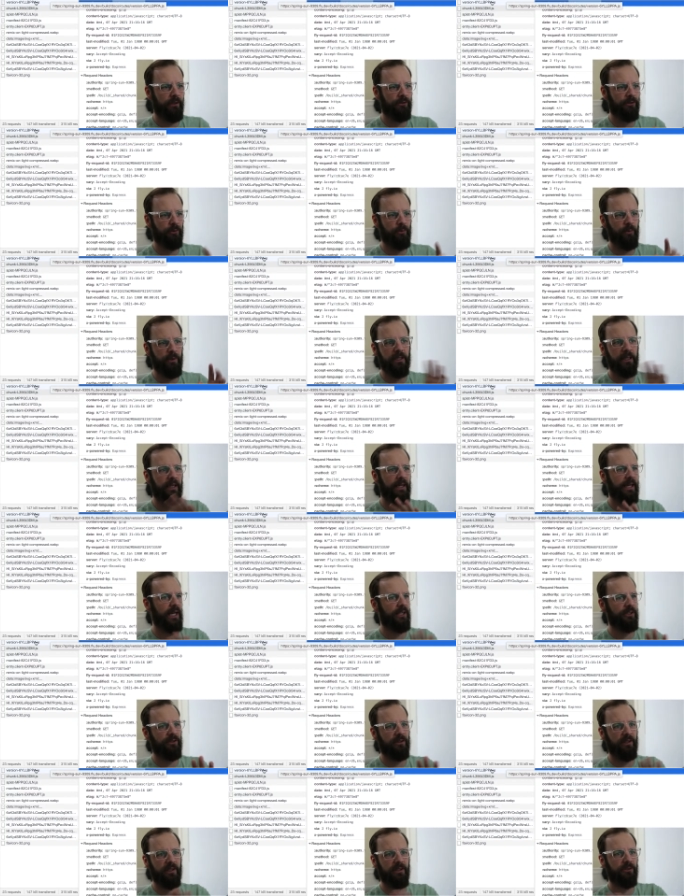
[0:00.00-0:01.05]
So we can
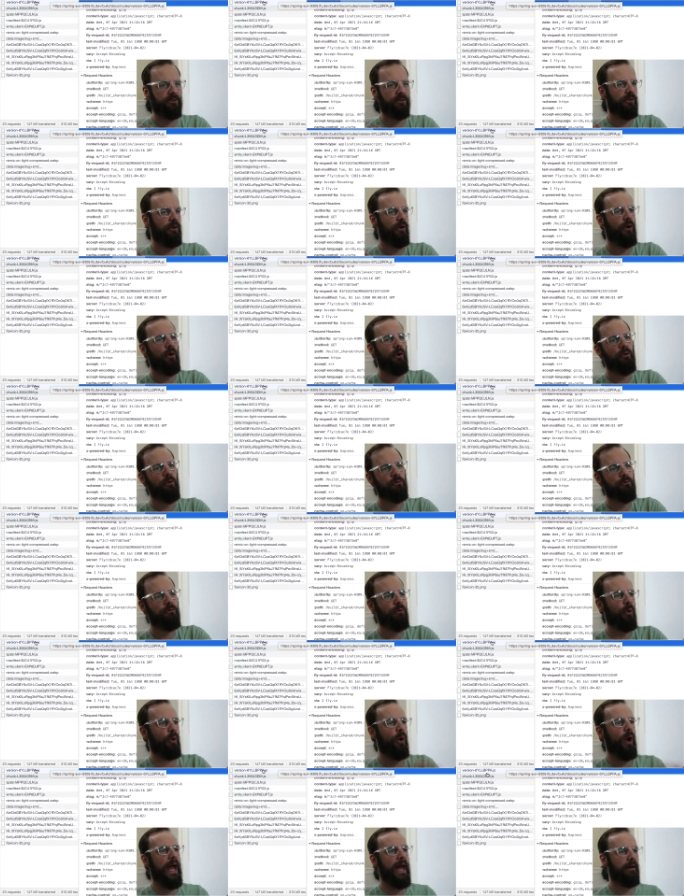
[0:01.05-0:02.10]
cache this
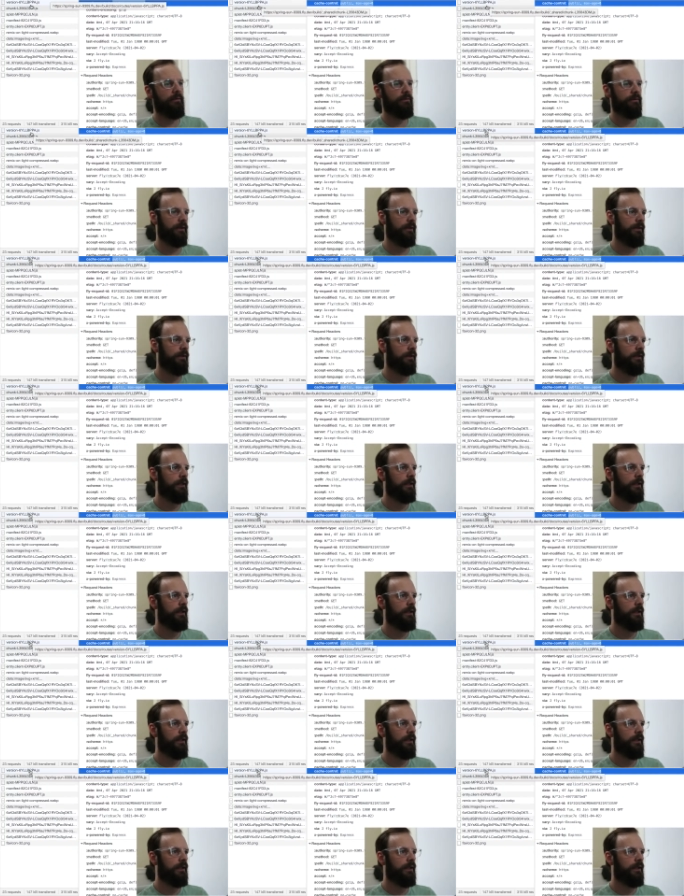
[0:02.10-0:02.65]
forever.